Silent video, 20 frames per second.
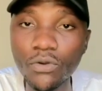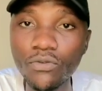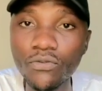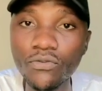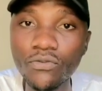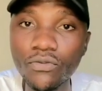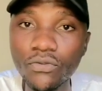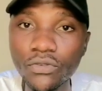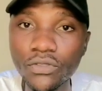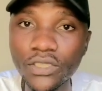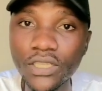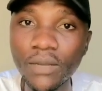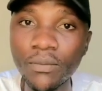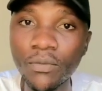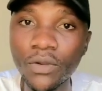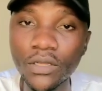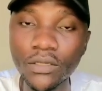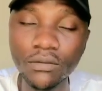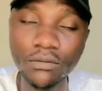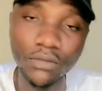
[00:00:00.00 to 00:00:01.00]
of
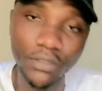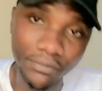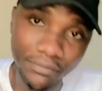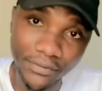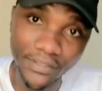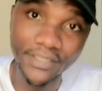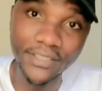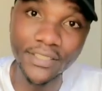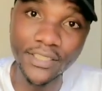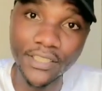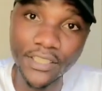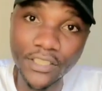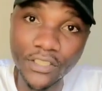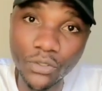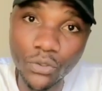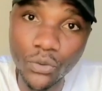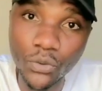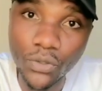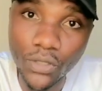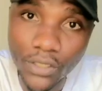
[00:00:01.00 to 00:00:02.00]
someone investing
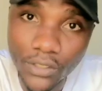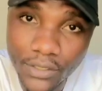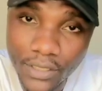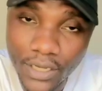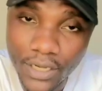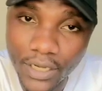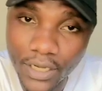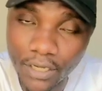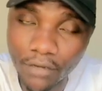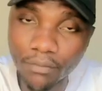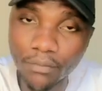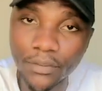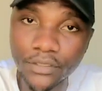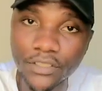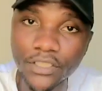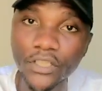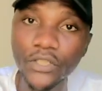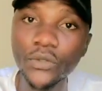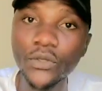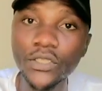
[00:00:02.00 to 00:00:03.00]
into these uh,
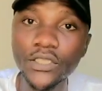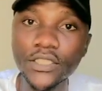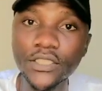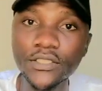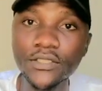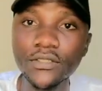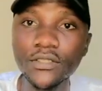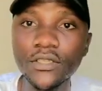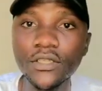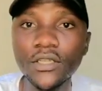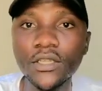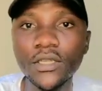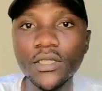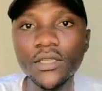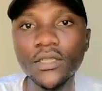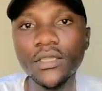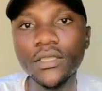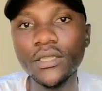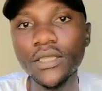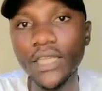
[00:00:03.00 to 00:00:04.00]
government securities
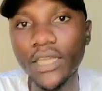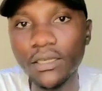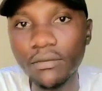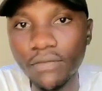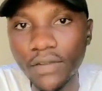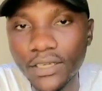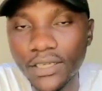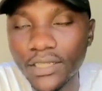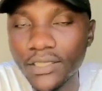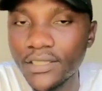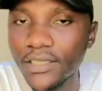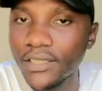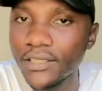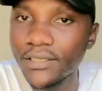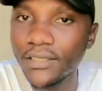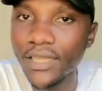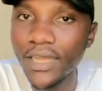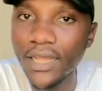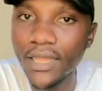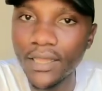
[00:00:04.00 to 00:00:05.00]
the
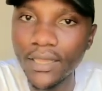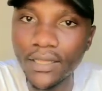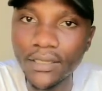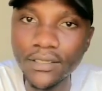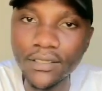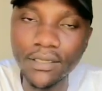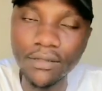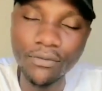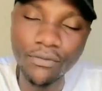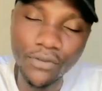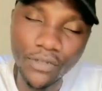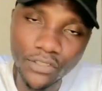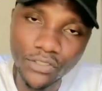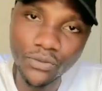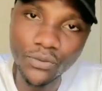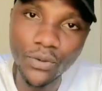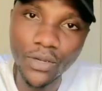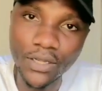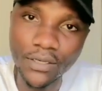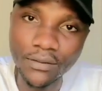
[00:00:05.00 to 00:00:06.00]
advantages are that the
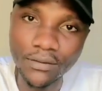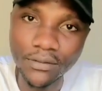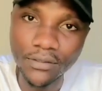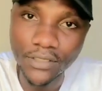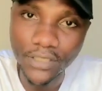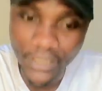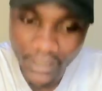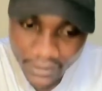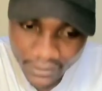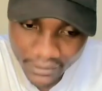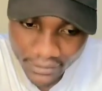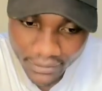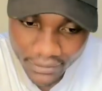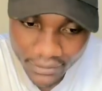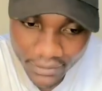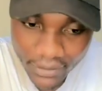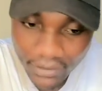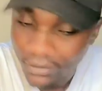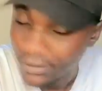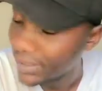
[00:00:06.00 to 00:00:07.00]
first one is
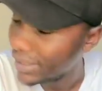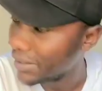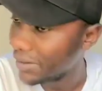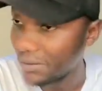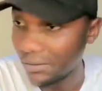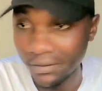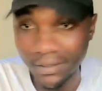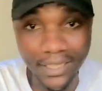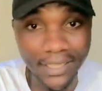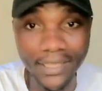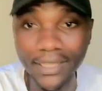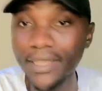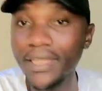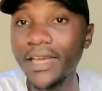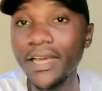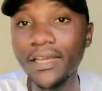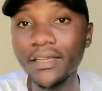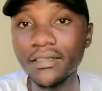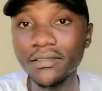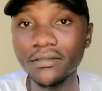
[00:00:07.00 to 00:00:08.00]
like they
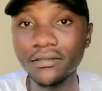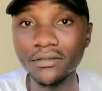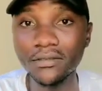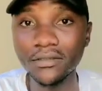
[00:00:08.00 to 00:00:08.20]
are